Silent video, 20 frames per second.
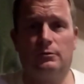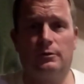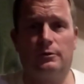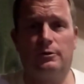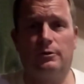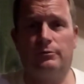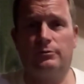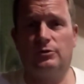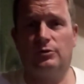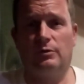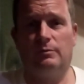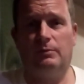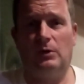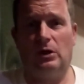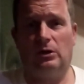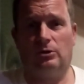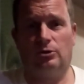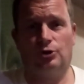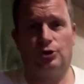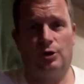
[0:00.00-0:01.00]
can go to a
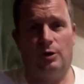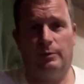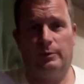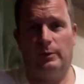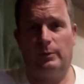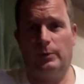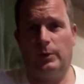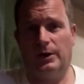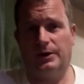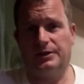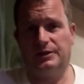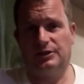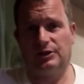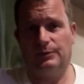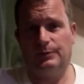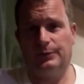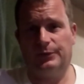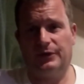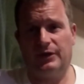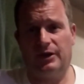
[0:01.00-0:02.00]
bottle shop and buy
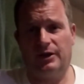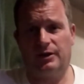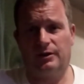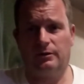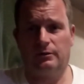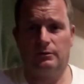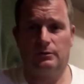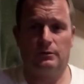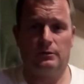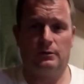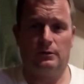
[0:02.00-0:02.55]
something.